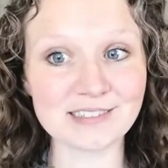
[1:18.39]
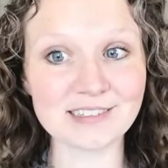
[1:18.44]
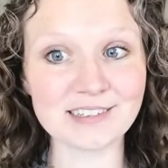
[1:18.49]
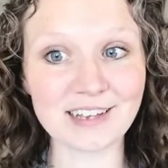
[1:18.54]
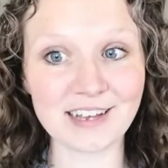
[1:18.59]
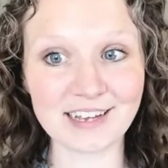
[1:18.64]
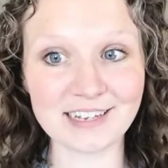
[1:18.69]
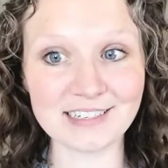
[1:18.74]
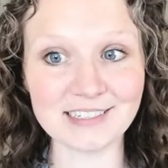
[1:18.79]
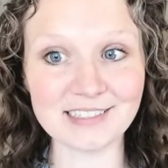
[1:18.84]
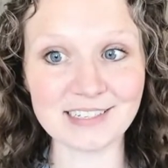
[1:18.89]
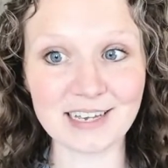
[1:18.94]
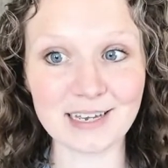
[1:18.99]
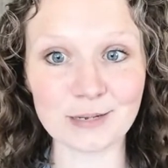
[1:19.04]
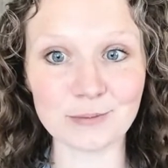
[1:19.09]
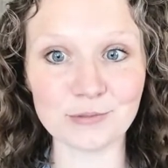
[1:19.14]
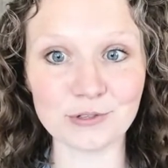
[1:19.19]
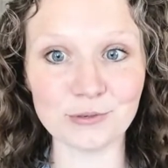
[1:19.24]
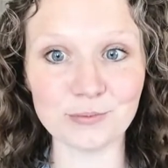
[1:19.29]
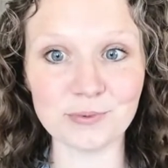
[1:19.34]
kind of
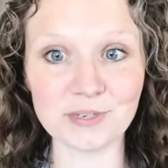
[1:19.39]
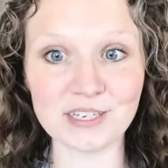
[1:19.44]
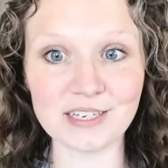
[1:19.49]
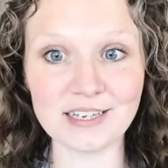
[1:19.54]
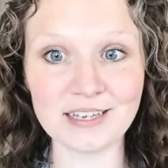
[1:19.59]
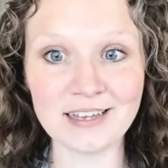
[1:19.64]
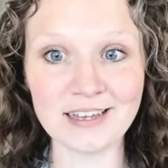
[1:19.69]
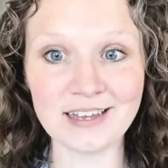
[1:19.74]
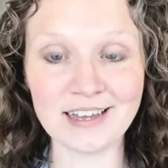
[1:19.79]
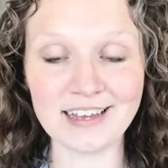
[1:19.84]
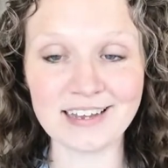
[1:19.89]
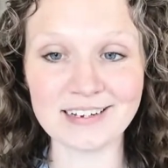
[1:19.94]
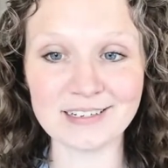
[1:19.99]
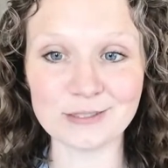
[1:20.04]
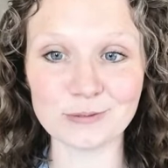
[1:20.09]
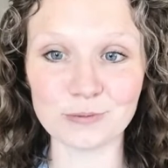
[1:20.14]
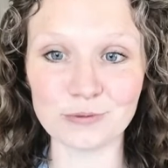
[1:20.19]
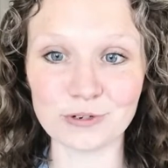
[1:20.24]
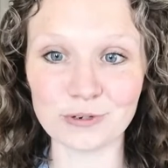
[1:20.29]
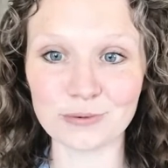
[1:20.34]
time loopy, and
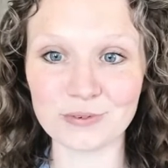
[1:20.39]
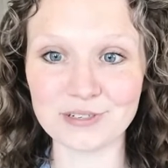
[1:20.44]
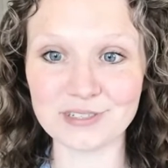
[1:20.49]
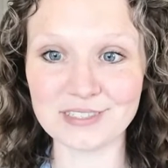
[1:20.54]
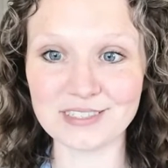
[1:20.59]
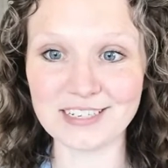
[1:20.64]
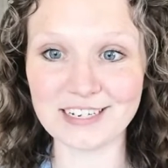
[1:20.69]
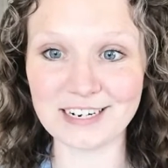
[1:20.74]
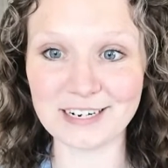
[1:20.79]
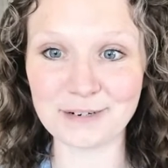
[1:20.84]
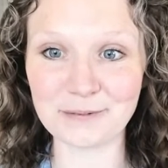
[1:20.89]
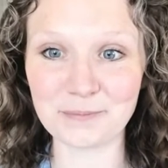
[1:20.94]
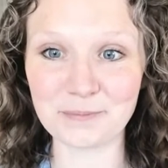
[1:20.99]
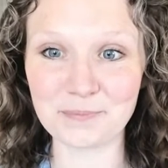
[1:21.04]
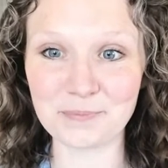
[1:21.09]
explore what is there.